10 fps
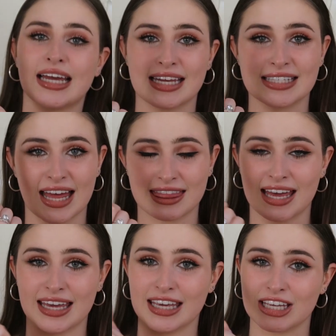like I said,
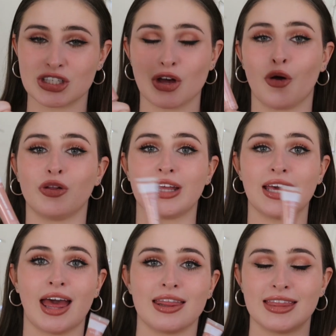there is
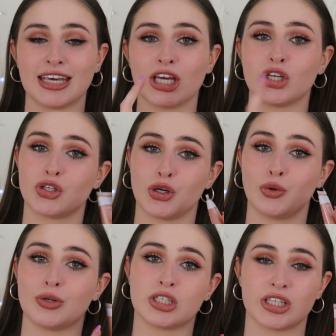only the
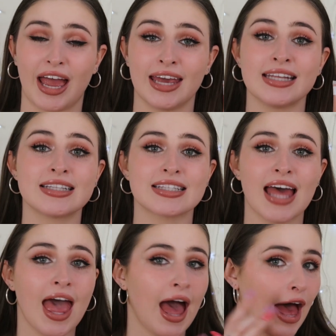2 shades,
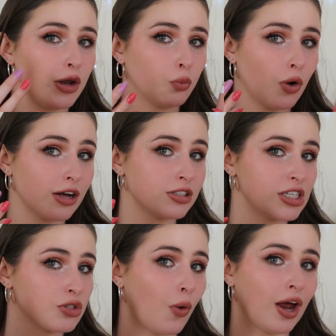and whilst
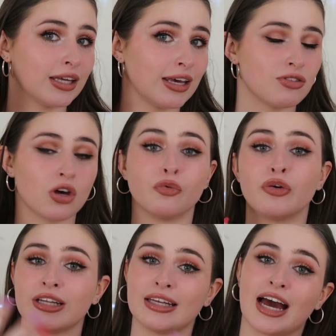this one gives a
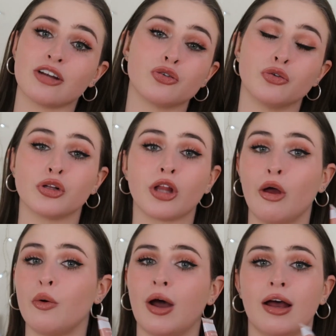really natural
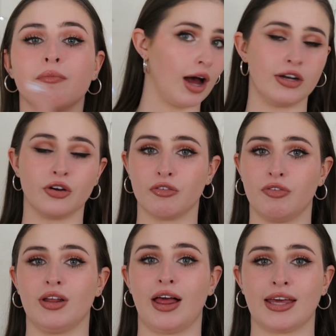glow, I don't
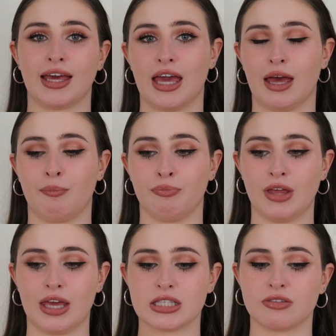feel like
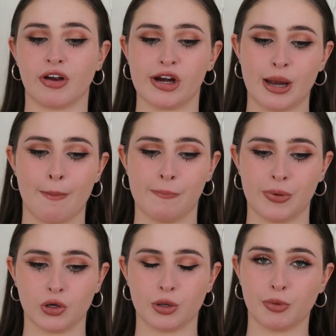it's very
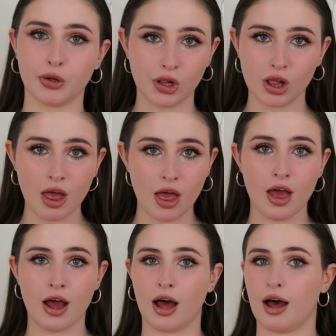buildable,
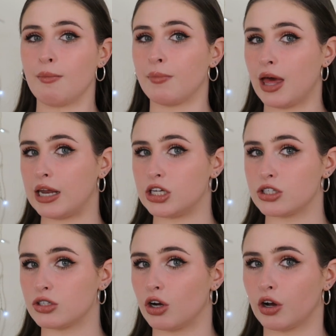and
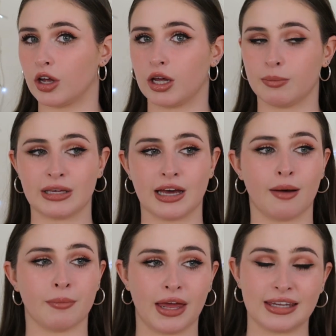it's not gonna
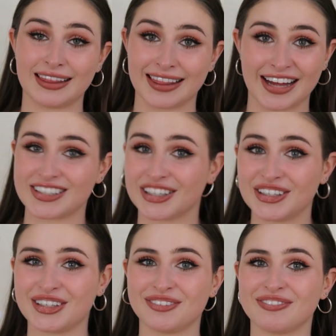become any lighter
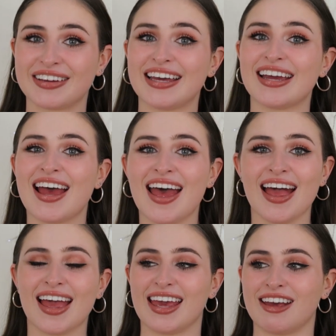on me,
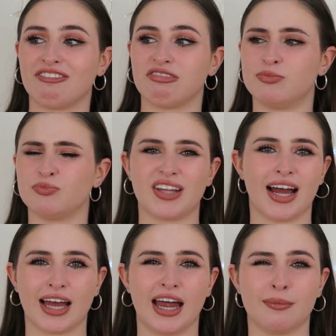if
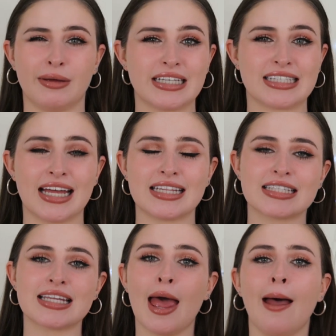that kind of makes
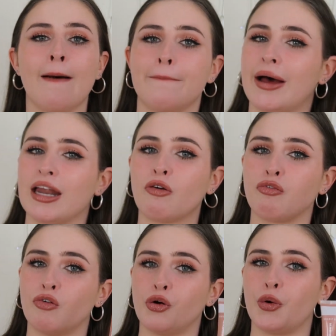sense. But
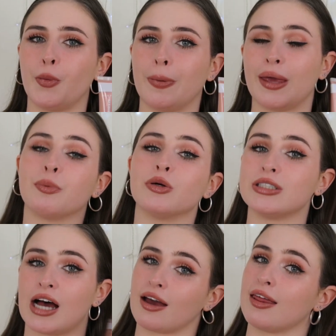for people
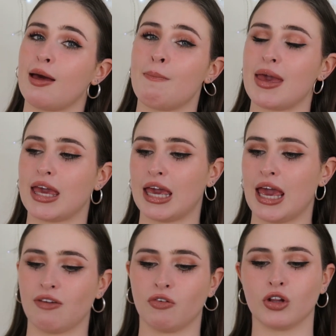darker than
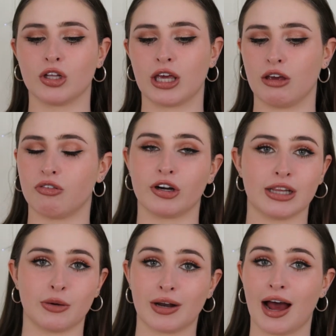me, if you're looking for
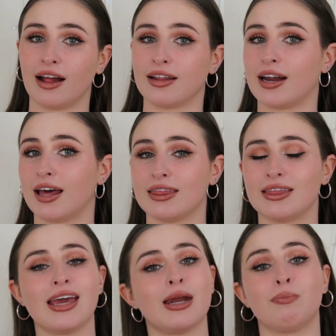a liquid highlighter,
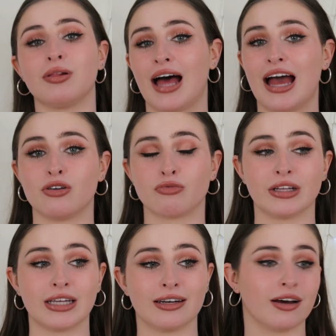it applied
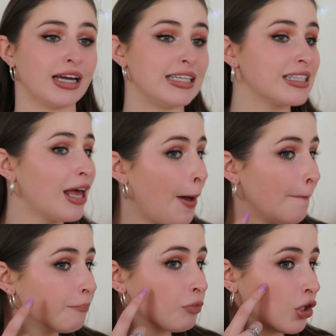really nice.
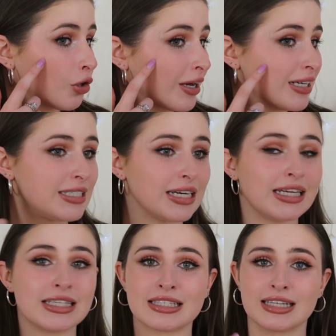You know, it
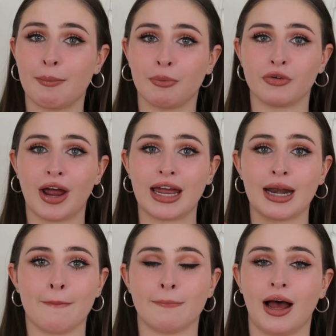didn't
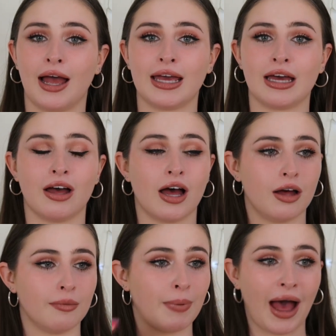separate my
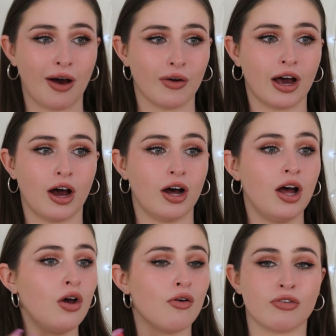powder
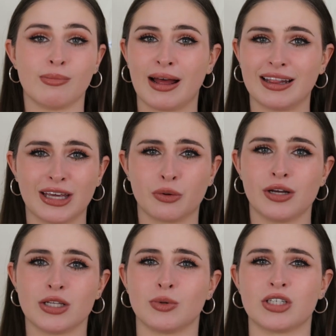from my
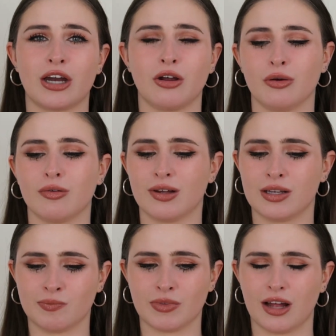liquids, which I know
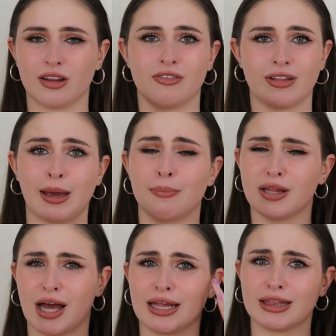a lot of
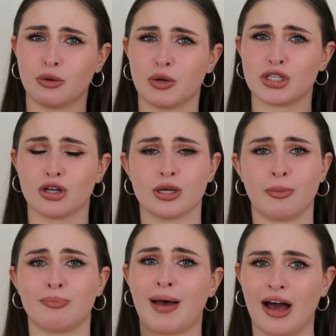applying liquids on
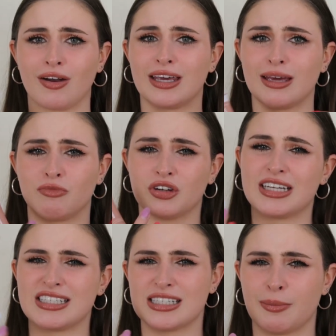top of powder can
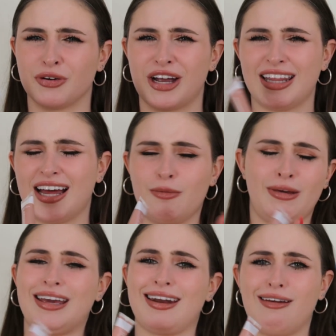really separate that and
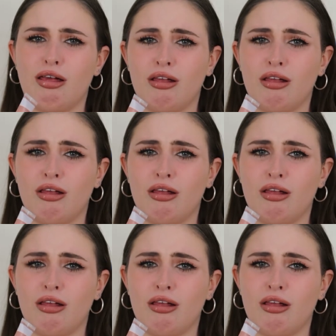make it